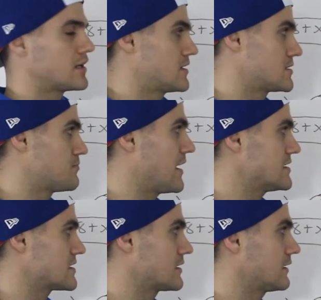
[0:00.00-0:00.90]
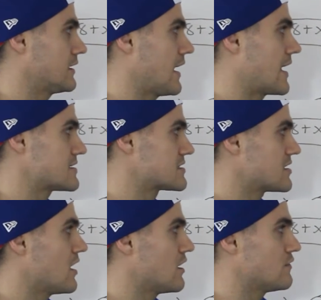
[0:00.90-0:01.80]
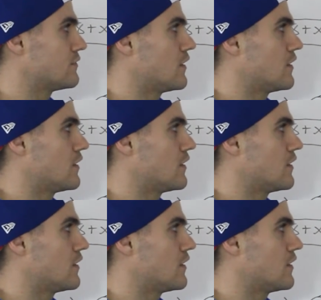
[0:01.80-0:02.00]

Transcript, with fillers: is basically as tough